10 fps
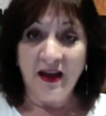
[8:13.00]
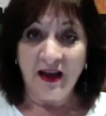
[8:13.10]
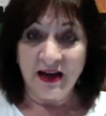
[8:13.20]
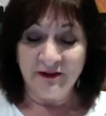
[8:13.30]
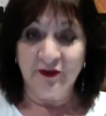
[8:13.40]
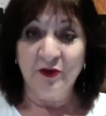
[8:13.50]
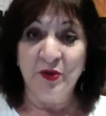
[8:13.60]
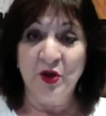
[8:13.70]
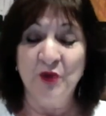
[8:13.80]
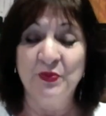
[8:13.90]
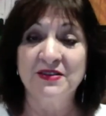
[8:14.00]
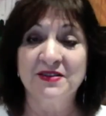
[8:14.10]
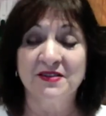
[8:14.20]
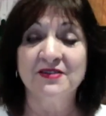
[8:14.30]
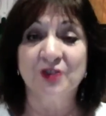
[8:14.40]
and for a
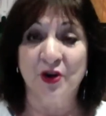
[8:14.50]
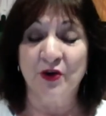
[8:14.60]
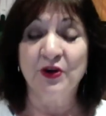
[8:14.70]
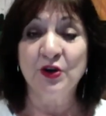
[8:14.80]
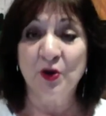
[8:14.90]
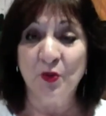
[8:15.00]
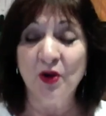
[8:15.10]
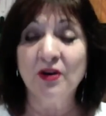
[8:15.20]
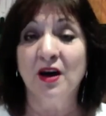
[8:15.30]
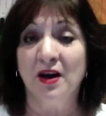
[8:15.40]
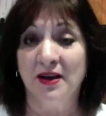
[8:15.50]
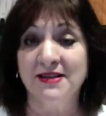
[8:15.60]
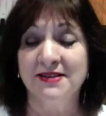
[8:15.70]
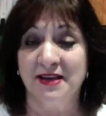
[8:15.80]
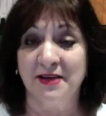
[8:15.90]
purpose. So you know what? I
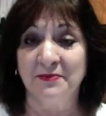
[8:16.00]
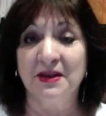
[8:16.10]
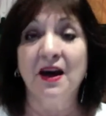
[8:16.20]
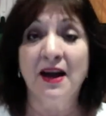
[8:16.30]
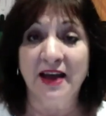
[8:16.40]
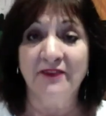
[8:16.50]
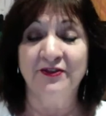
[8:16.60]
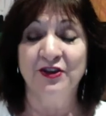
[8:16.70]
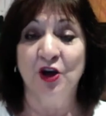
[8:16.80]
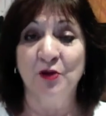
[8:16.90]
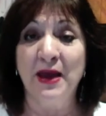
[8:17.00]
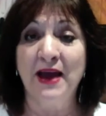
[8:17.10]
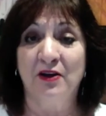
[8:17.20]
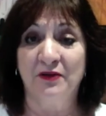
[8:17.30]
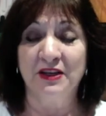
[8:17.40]
accept. I have to go
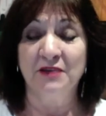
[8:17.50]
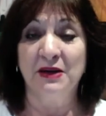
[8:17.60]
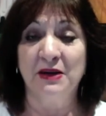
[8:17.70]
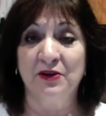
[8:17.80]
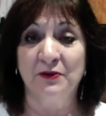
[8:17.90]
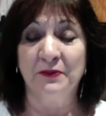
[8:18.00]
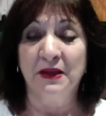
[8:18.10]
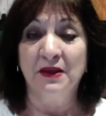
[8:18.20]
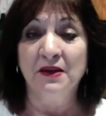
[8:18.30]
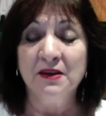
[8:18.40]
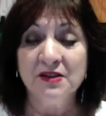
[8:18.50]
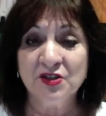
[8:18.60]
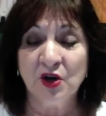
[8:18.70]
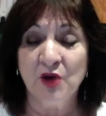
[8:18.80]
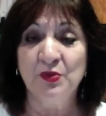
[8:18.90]
back on the Camino.
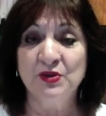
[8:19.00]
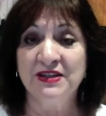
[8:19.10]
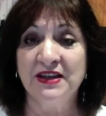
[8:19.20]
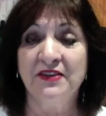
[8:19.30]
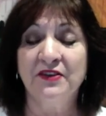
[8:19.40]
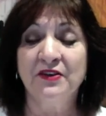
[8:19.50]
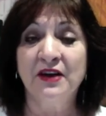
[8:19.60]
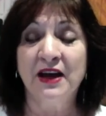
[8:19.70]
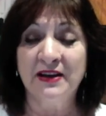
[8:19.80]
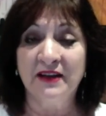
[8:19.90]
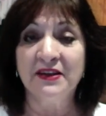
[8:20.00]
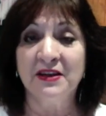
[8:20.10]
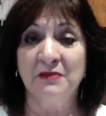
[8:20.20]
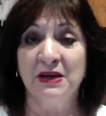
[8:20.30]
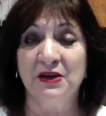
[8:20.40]
So I put together another
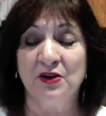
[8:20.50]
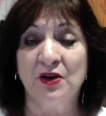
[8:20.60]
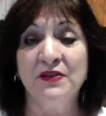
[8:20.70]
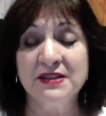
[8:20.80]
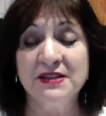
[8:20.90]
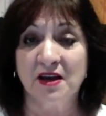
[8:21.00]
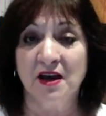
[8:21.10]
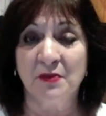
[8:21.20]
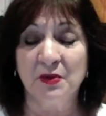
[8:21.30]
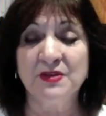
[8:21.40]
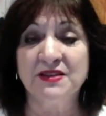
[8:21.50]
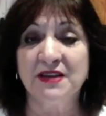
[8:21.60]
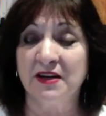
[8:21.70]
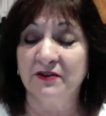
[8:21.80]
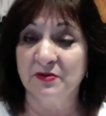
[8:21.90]
Camino, and this time we were
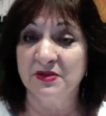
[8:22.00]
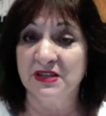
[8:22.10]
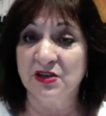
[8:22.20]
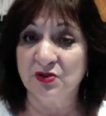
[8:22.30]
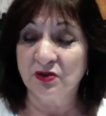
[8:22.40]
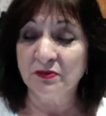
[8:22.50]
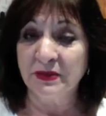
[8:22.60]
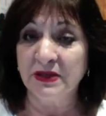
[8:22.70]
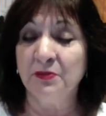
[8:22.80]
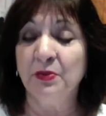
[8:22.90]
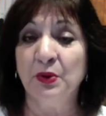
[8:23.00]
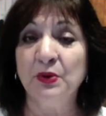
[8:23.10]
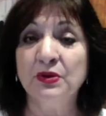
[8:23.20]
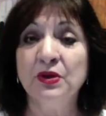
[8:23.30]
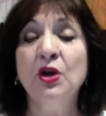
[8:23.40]
starting from
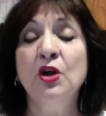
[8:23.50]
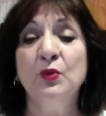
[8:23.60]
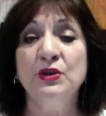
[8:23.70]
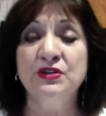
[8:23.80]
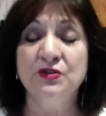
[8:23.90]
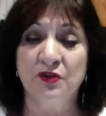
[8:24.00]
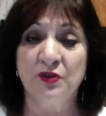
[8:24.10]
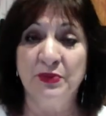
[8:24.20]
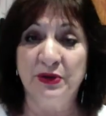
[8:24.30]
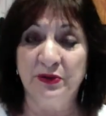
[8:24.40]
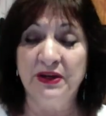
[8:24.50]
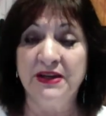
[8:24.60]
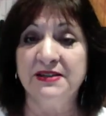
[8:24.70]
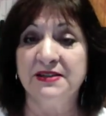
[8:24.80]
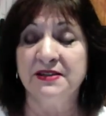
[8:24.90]
Saint-Jean-Pied-de-Port, which is on the
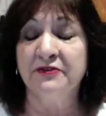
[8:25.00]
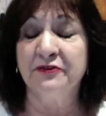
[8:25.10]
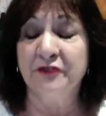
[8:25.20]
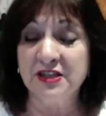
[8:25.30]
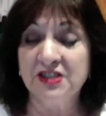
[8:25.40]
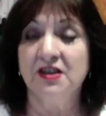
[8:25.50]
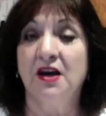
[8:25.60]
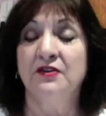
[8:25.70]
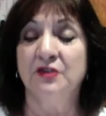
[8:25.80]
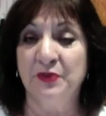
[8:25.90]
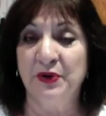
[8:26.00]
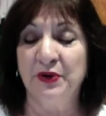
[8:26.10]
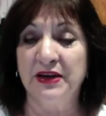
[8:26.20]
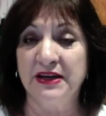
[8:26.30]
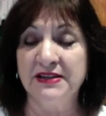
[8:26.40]
Pyrenees, the French side of the
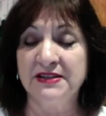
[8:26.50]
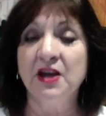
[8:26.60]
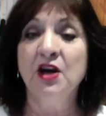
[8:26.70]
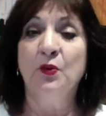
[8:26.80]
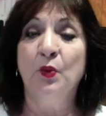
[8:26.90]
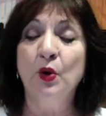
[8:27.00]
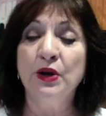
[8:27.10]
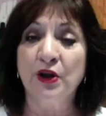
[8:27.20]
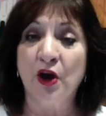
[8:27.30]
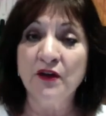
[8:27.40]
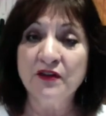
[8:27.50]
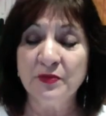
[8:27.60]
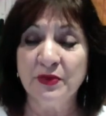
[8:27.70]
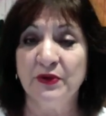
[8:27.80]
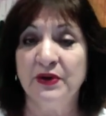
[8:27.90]
Pyrenees, walking over the
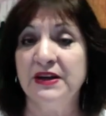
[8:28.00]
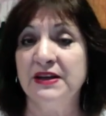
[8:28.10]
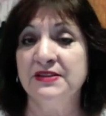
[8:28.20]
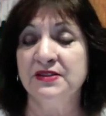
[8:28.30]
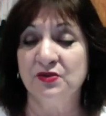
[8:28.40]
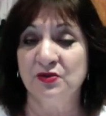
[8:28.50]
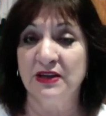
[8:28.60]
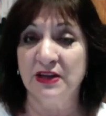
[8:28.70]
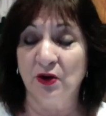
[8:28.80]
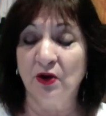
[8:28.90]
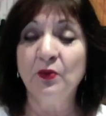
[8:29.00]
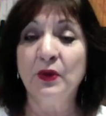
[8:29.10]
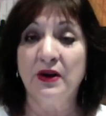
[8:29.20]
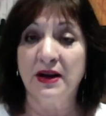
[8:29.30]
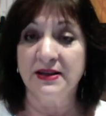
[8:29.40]
Pyrenees to Lyon,
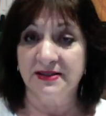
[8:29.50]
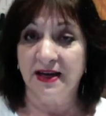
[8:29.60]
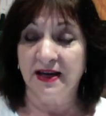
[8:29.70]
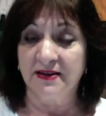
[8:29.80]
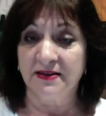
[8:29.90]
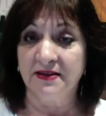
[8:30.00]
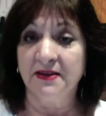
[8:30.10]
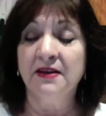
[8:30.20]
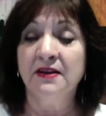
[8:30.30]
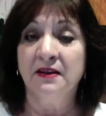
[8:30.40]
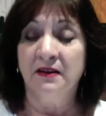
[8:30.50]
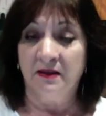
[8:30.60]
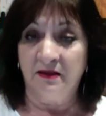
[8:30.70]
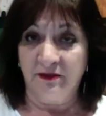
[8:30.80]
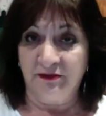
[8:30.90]
where I started
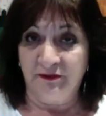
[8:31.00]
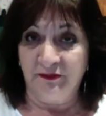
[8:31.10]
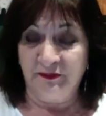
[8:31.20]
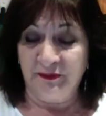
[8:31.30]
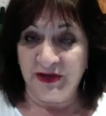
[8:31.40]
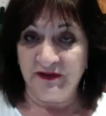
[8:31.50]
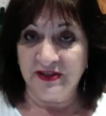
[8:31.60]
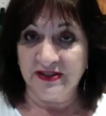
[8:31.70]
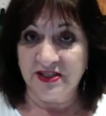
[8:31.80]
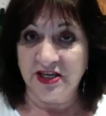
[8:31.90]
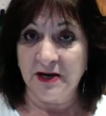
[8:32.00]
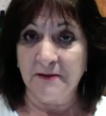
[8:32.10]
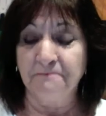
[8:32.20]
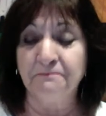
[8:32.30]
the previous year.